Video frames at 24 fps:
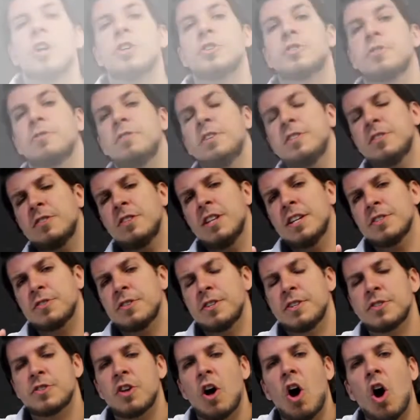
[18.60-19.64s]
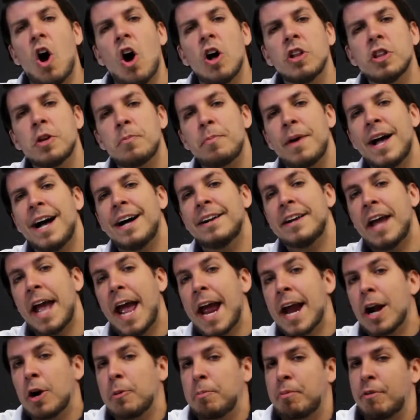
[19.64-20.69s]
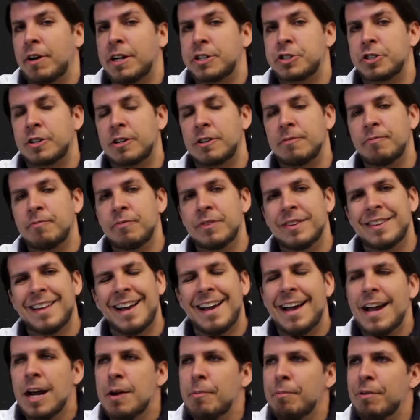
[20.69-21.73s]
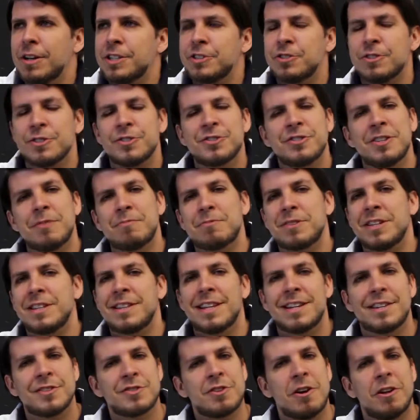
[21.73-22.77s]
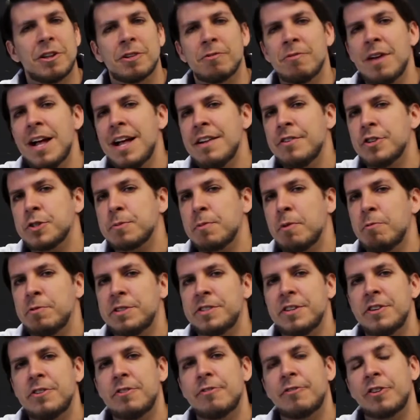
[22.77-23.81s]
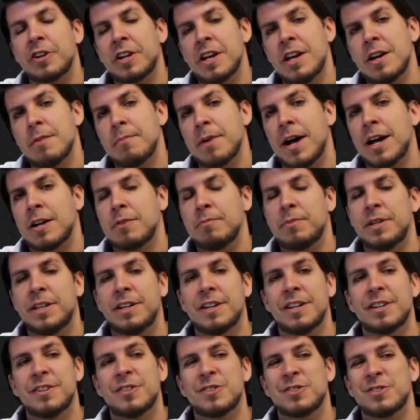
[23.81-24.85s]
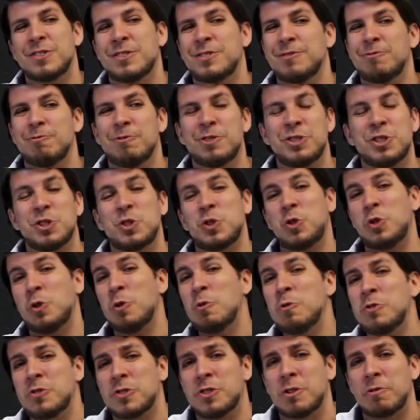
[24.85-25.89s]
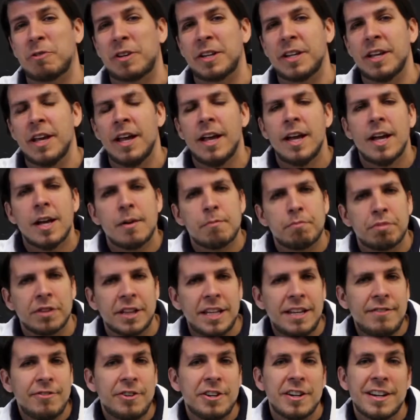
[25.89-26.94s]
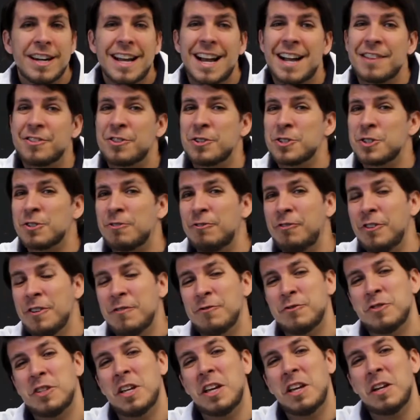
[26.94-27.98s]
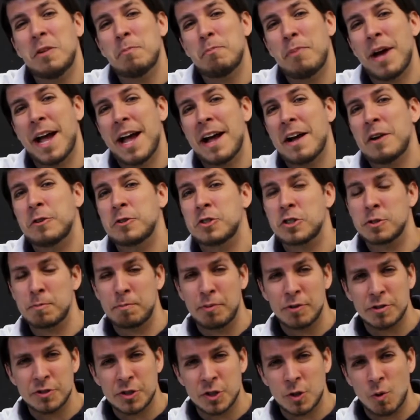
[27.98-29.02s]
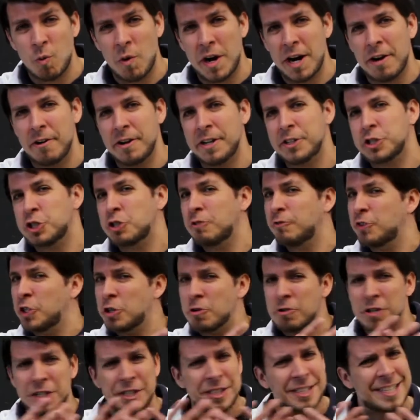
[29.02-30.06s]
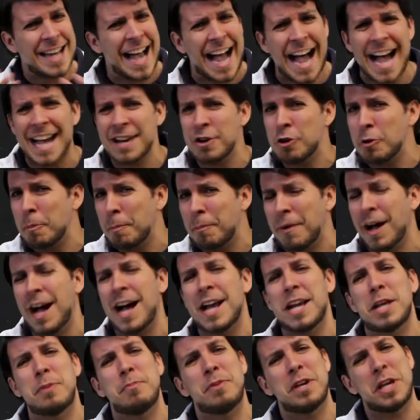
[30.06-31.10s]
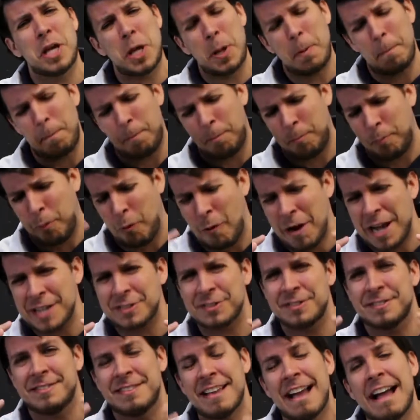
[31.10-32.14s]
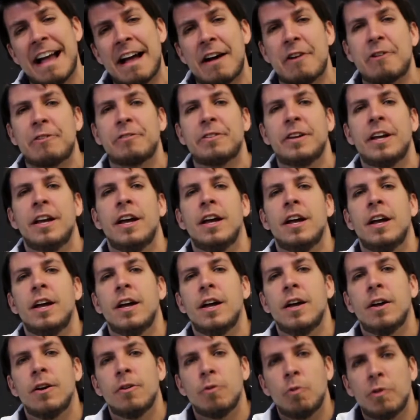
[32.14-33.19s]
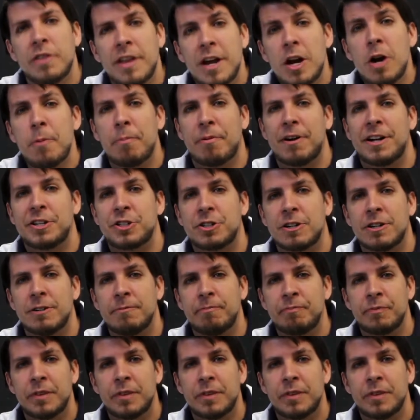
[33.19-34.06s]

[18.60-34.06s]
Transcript: So this lesson is all about air pressure. Now, air pressure is something that is all around us, but we tend to forget about it because we're just used to it. Believe it or not, there's 15 pounds per square inch of your entire body being pressed down with air pressure.